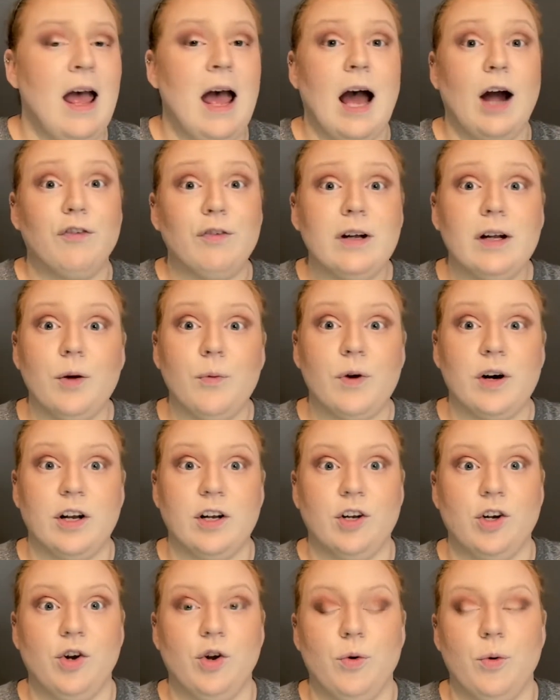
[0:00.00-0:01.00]
I really wanted
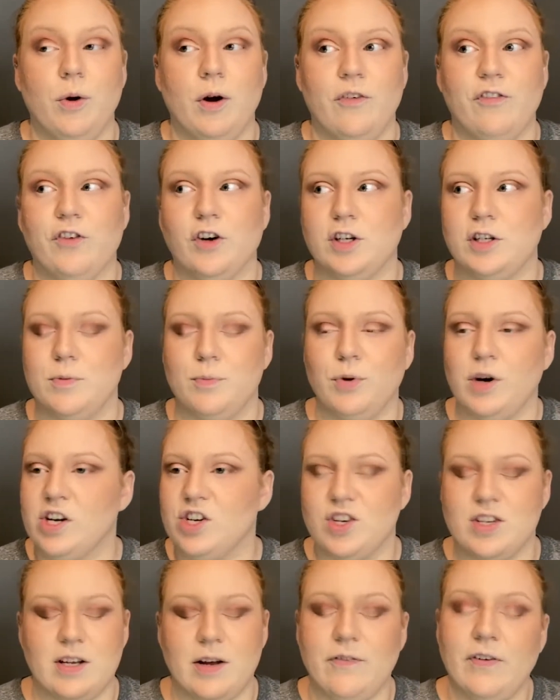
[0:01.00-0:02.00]
to do a first
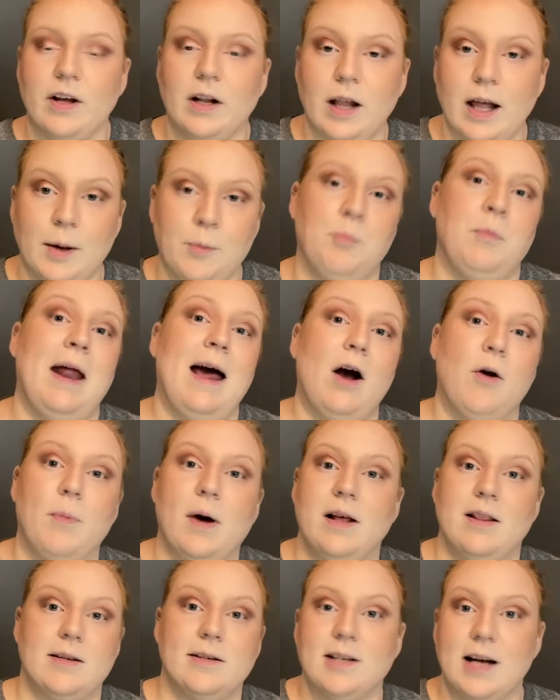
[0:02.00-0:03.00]
impressions. I feel like now
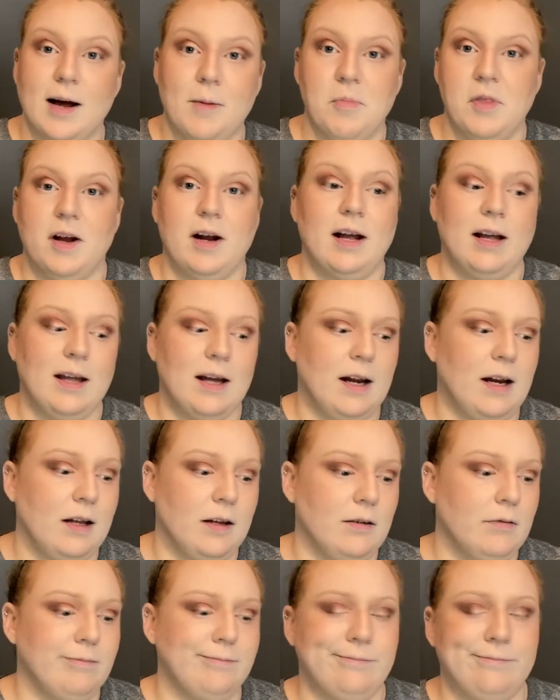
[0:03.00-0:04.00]
by the time that I get
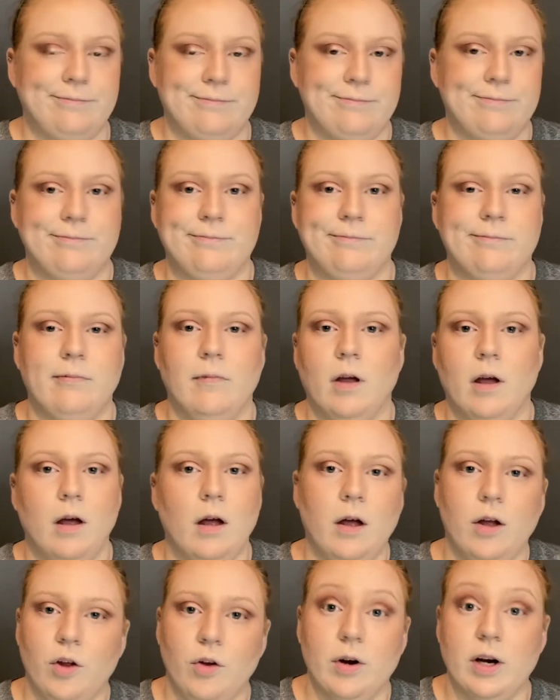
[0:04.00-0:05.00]
it,
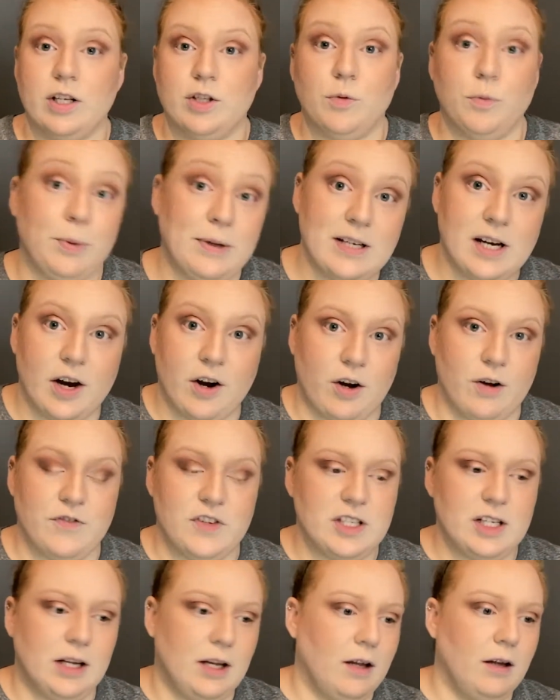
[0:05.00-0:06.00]
you guys will be tired of
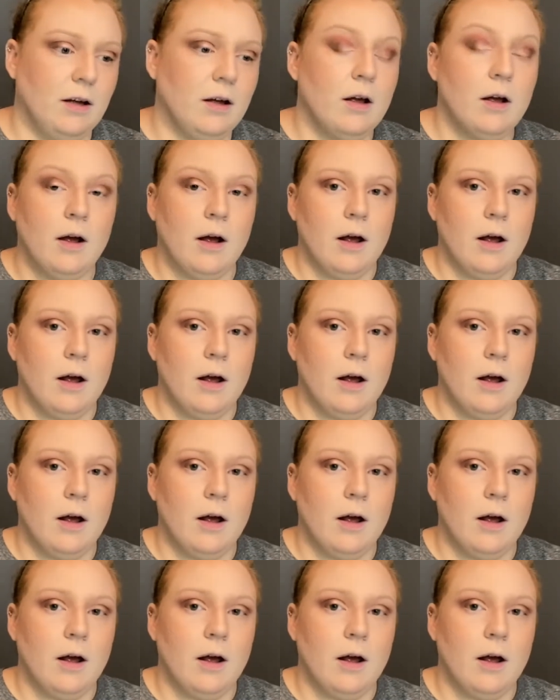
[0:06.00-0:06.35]
seeing